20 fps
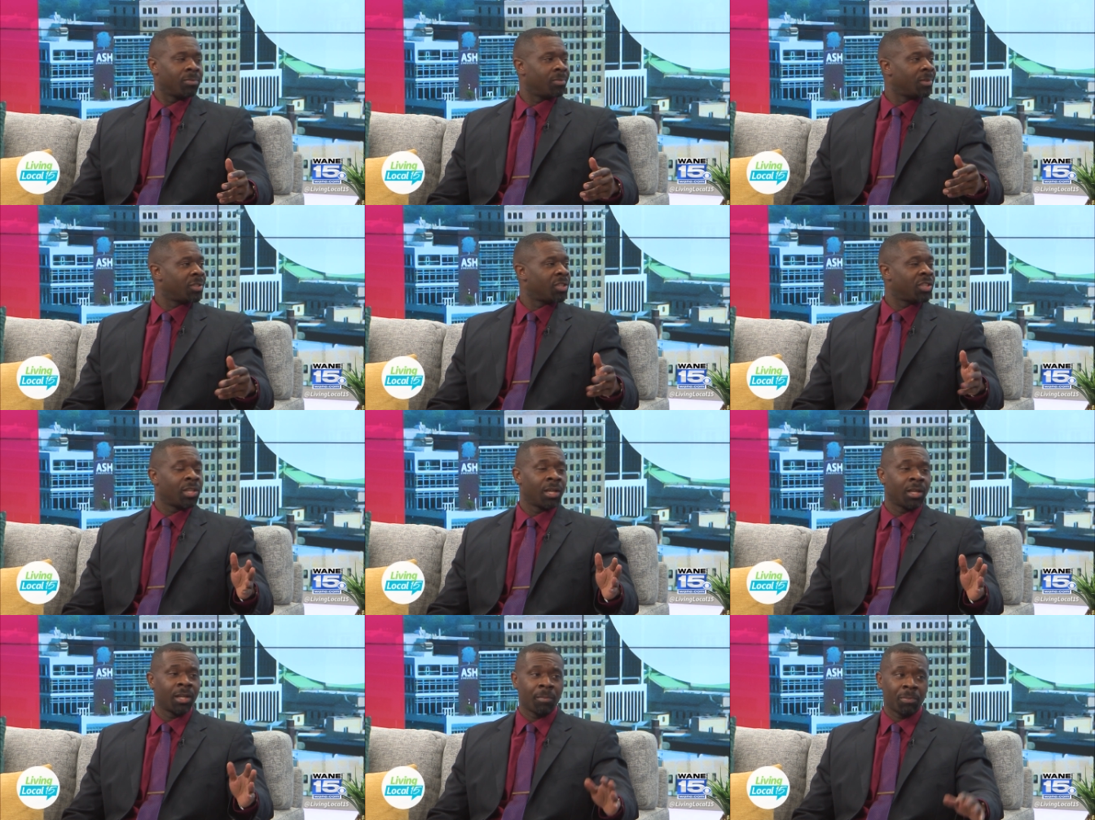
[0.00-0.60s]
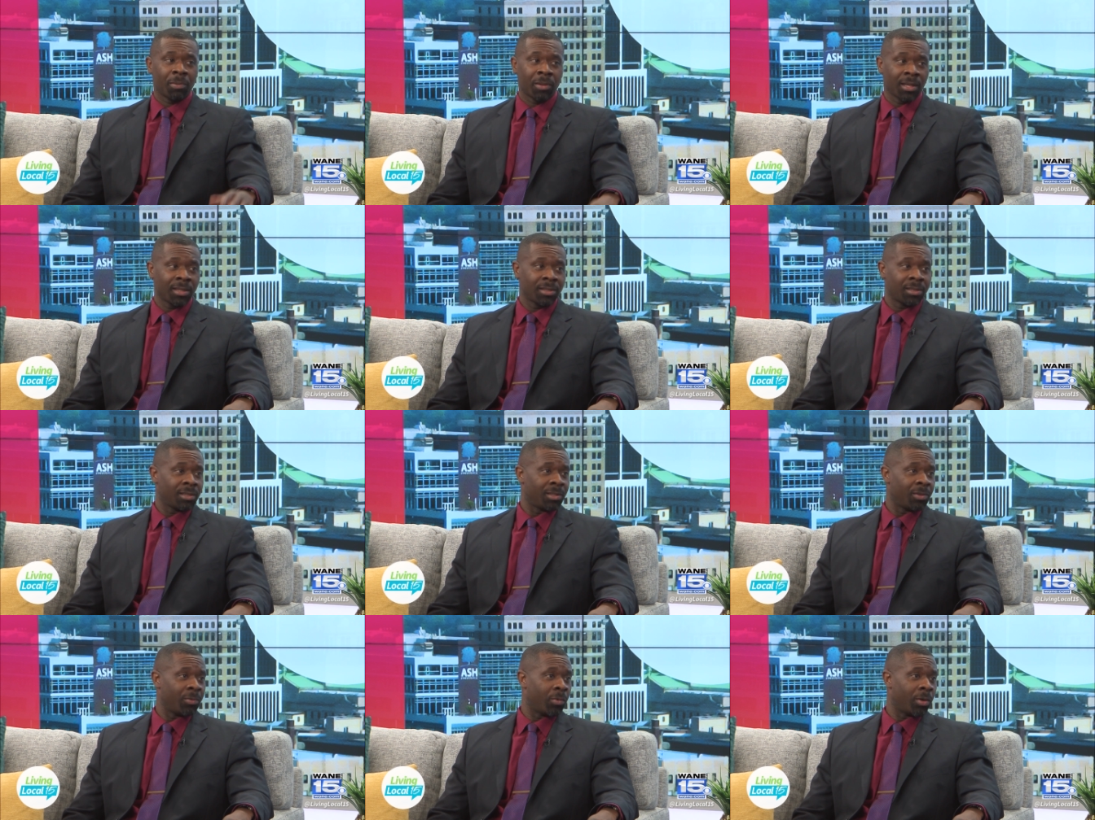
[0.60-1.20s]
a ton of
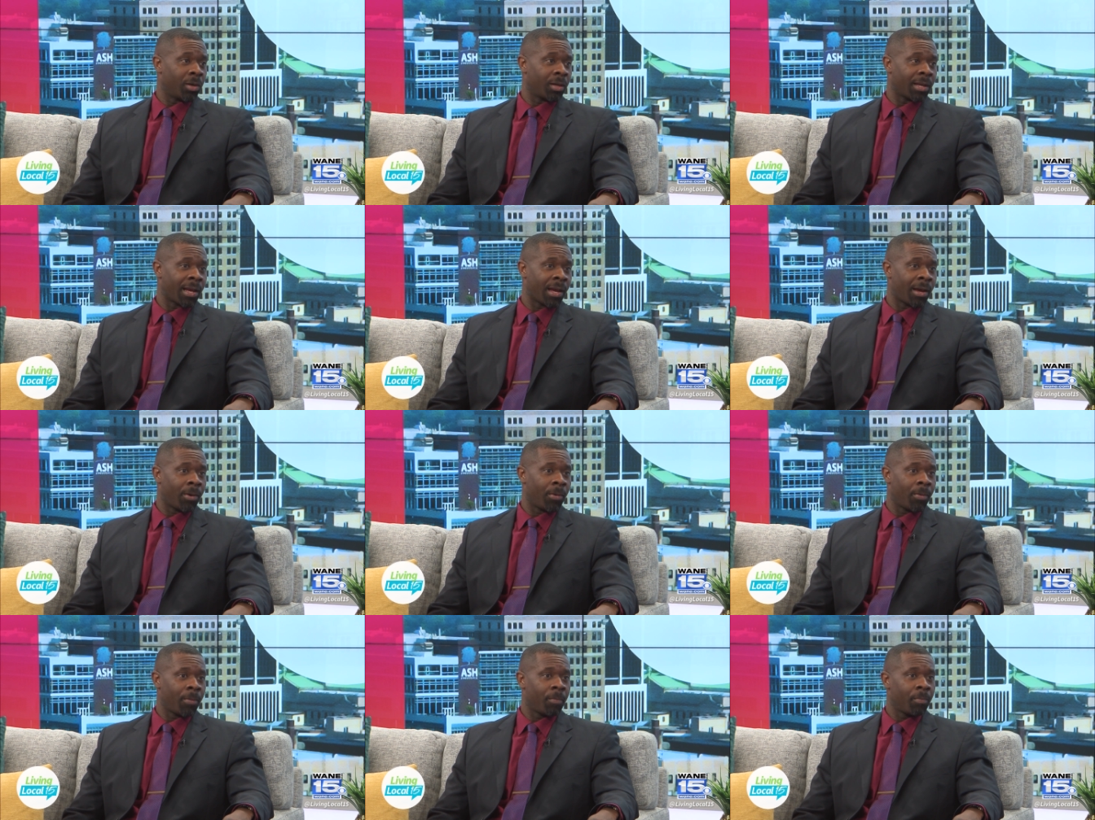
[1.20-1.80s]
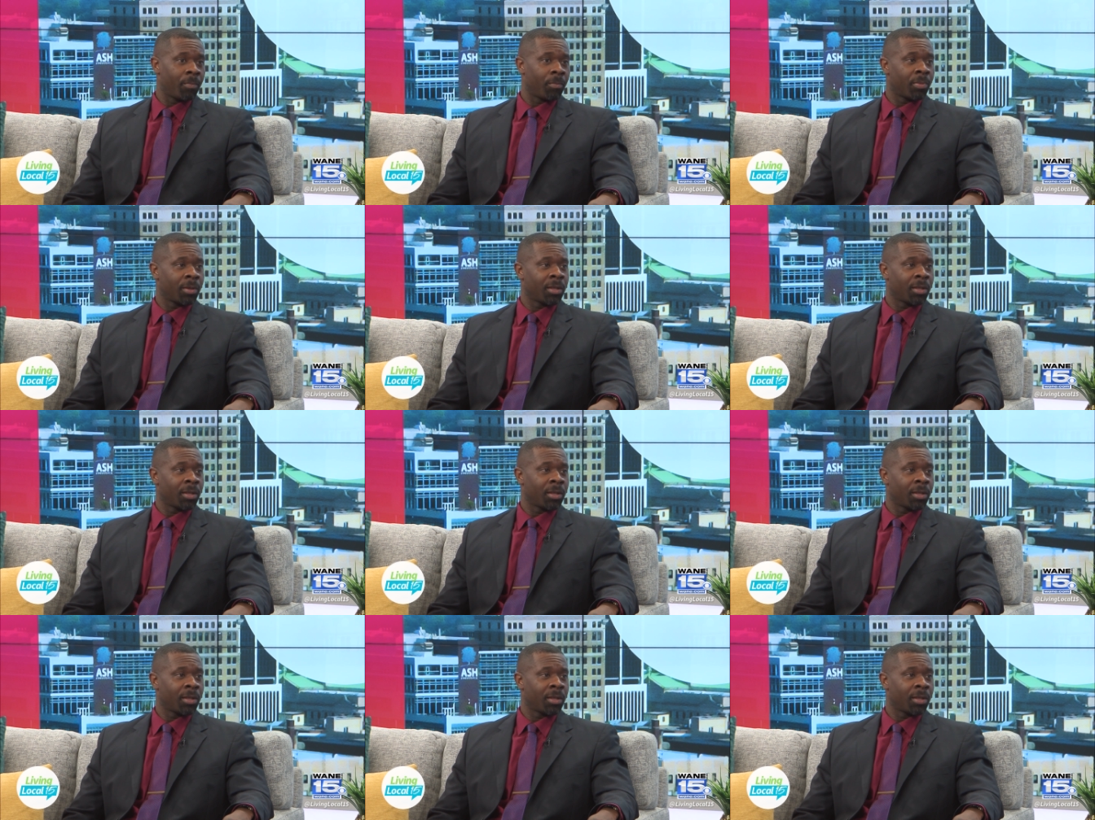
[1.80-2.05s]
places and work out, yeah.